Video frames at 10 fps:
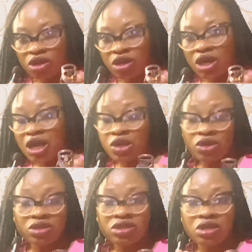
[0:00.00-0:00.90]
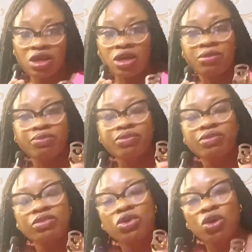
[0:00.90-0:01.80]
callus
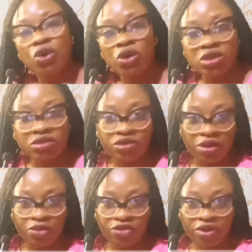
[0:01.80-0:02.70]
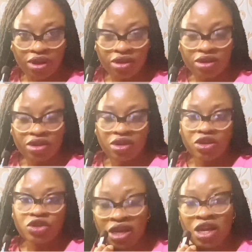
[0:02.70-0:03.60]
corn remover.
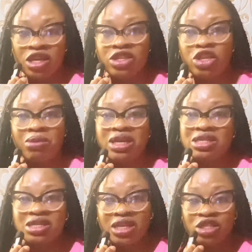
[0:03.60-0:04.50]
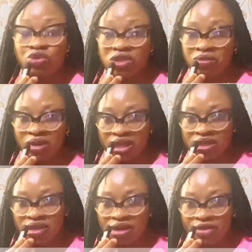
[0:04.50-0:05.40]
They normally sell it with the blade
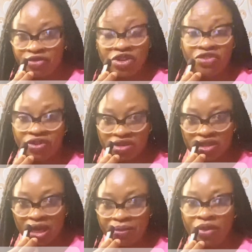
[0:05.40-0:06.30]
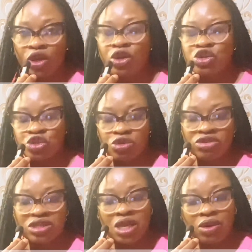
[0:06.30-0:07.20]
for the first time. So the
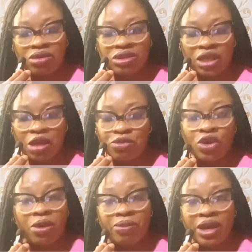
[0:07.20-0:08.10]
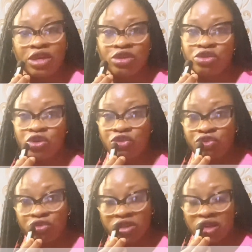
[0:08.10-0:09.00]
second time you are buying, if
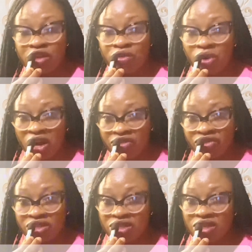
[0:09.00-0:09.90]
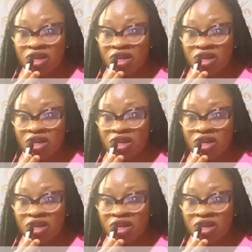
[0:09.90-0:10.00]
you tell them you have it,